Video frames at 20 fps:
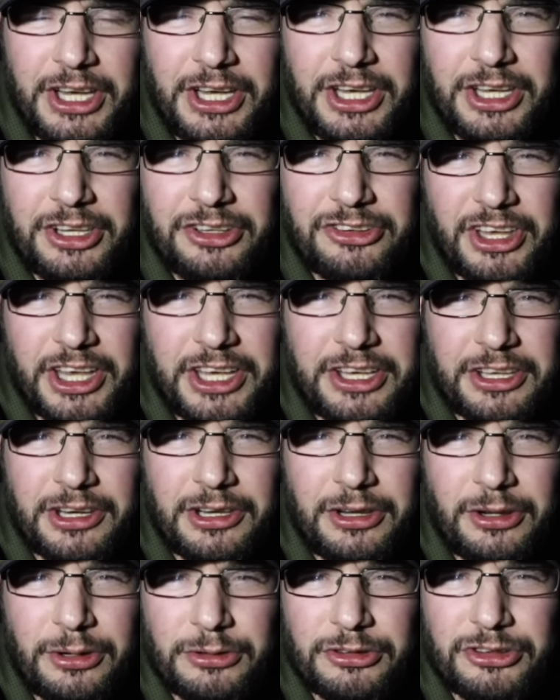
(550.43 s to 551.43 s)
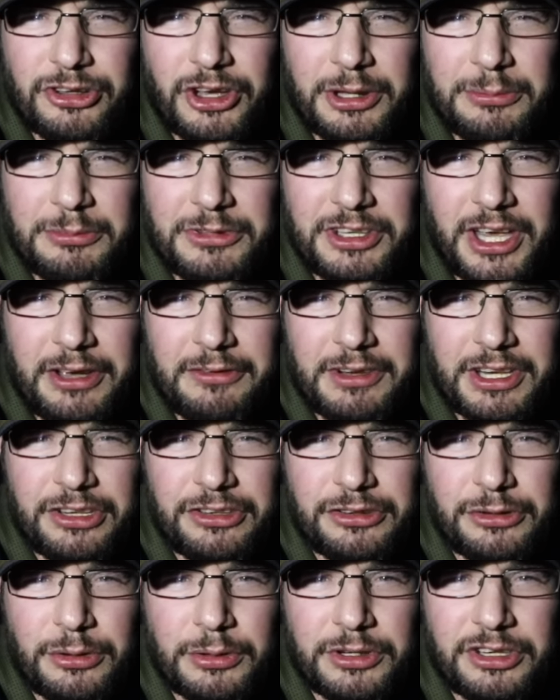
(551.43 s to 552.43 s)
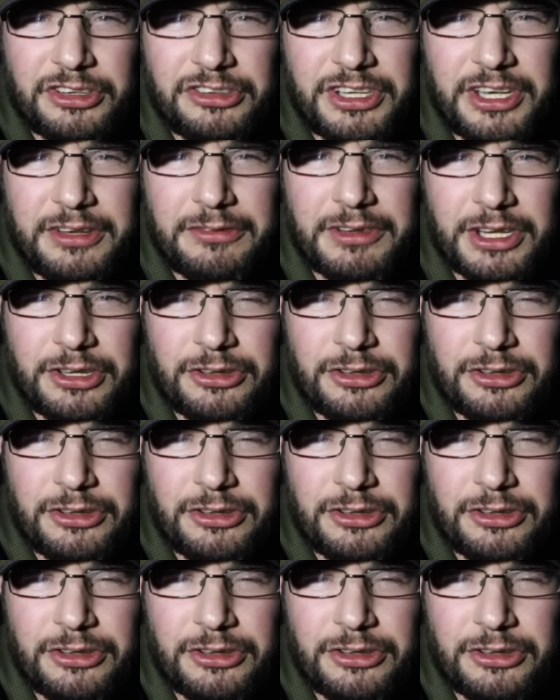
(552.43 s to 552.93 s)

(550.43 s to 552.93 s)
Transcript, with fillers: It's taken a long time to get everything sorted this evening.